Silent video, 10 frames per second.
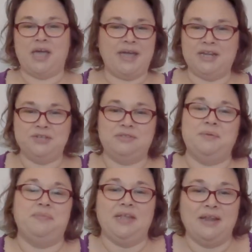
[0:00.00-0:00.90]
i gotta do
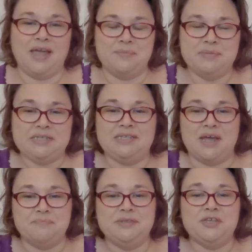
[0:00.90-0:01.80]
something i gotta mix it
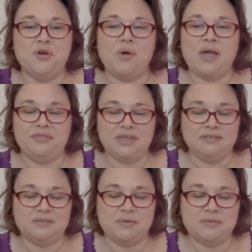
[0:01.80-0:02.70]
up so i think
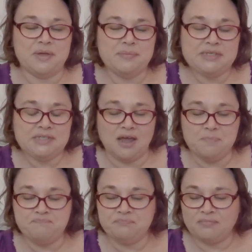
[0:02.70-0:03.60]
this month i might mix it up